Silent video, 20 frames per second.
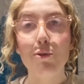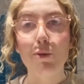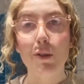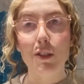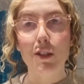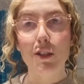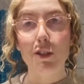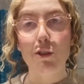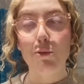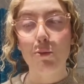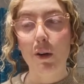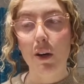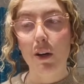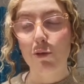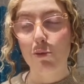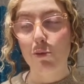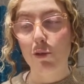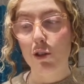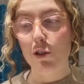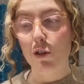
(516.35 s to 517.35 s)
£22,
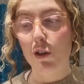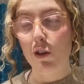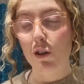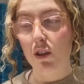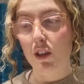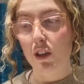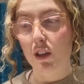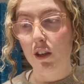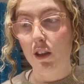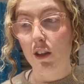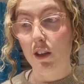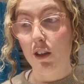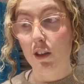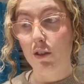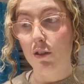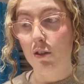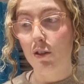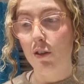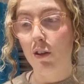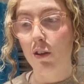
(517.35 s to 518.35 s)
which I think
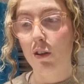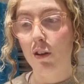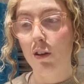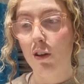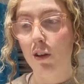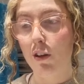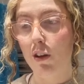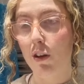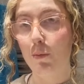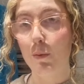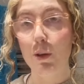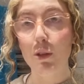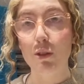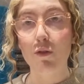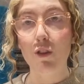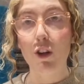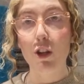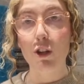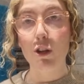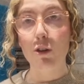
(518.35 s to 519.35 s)
is
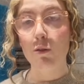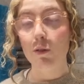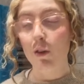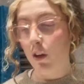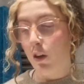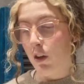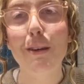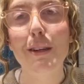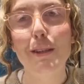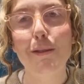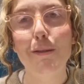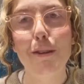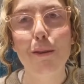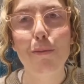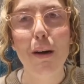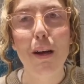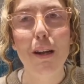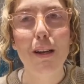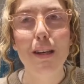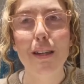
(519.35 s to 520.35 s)
amazing value, especially on the
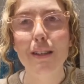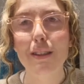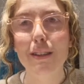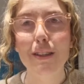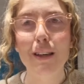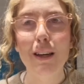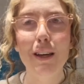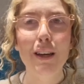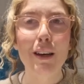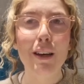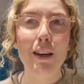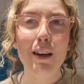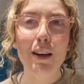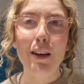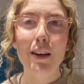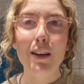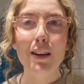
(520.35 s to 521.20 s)
palettes.